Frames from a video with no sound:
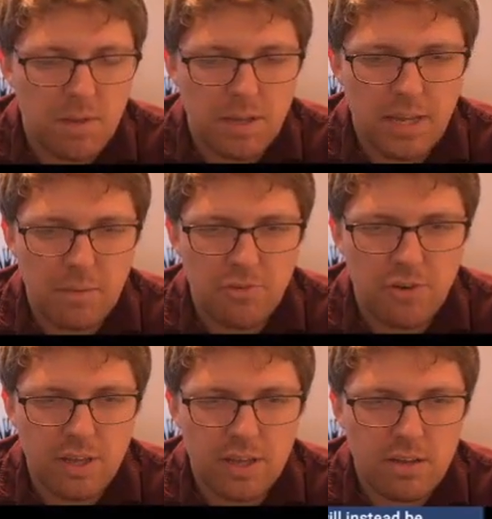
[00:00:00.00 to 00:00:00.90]
damage
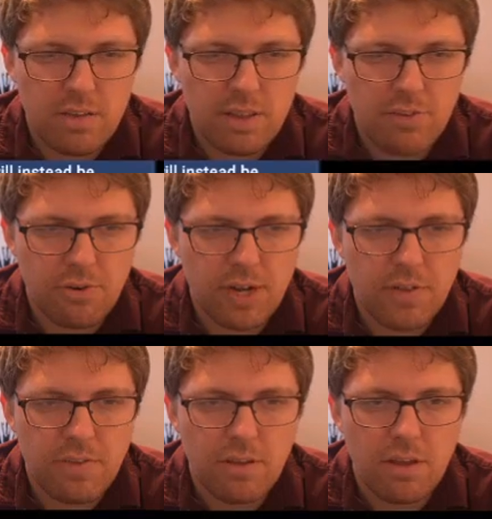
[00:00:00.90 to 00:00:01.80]
on kill, that's
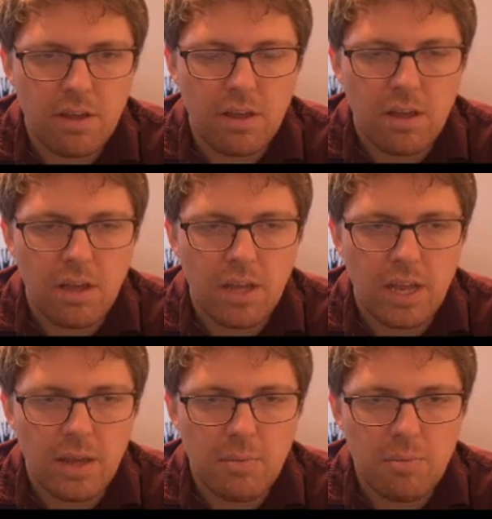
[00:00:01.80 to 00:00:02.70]
great.
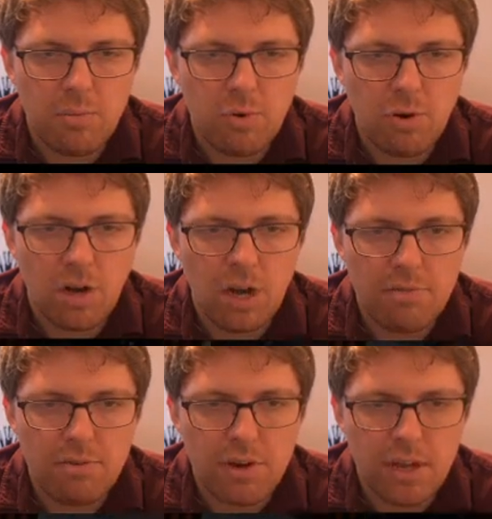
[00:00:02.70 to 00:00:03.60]
Getting more
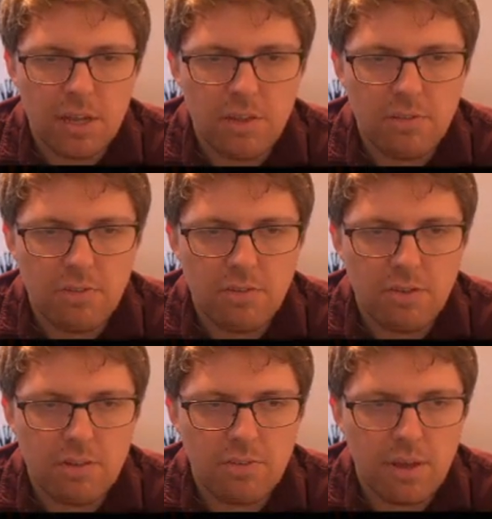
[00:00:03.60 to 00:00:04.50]
offerings
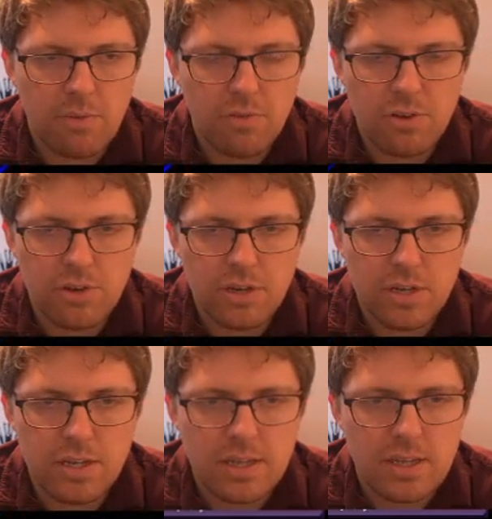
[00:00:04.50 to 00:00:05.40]
sounds
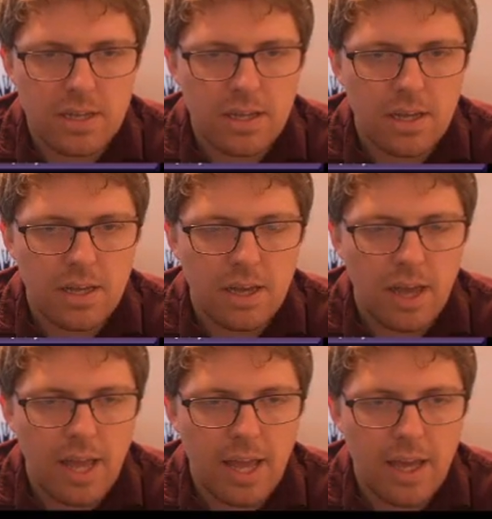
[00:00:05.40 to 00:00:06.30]
good.
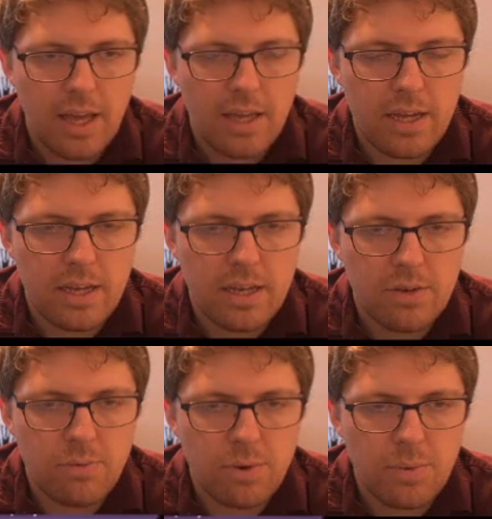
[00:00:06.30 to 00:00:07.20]
And
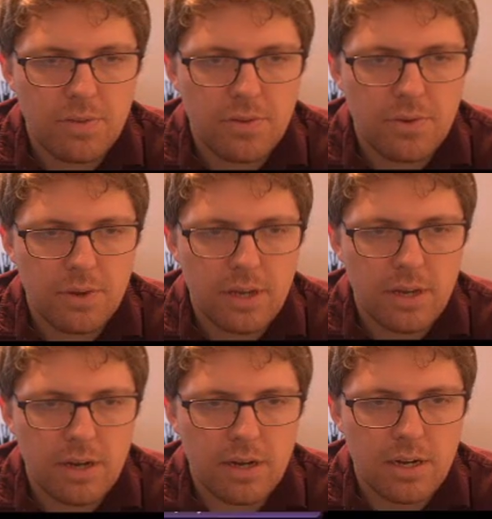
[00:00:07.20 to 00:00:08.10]
what do we want to do
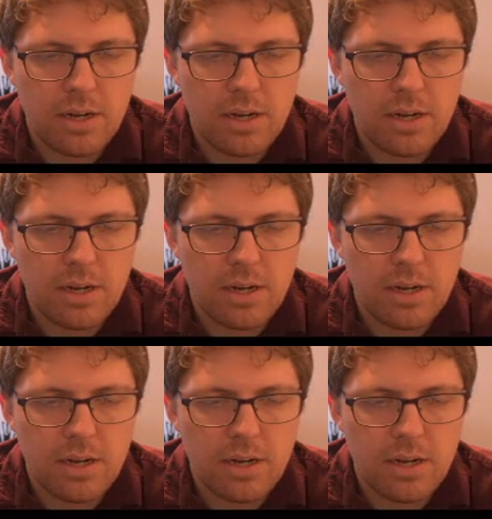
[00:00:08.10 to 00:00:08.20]
here?